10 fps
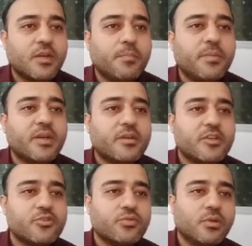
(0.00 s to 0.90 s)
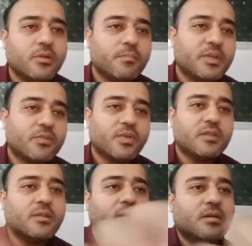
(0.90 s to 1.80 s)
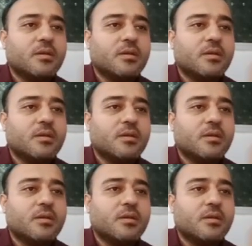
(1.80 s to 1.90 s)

British rule between the